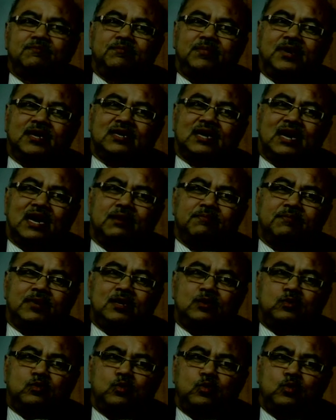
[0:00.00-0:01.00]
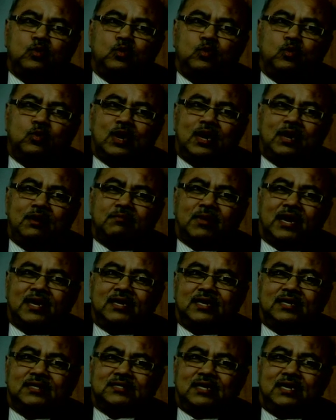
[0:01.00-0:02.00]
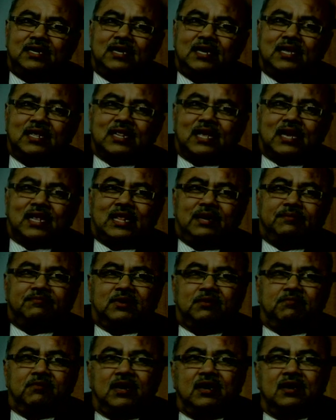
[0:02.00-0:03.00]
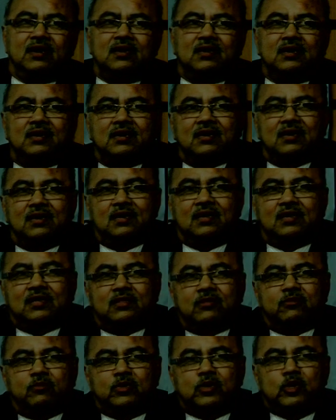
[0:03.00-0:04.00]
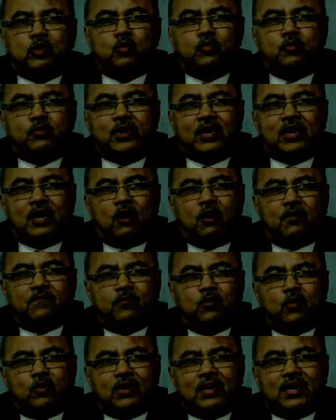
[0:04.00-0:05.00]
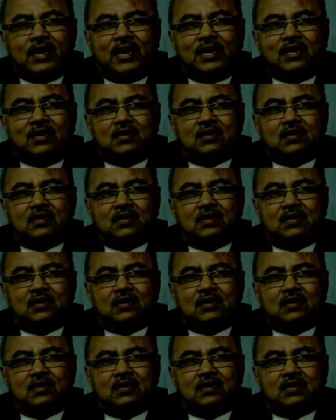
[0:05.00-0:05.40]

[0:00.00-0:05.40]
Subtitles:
but urban to rural migration is acceptable. The new way of looking at,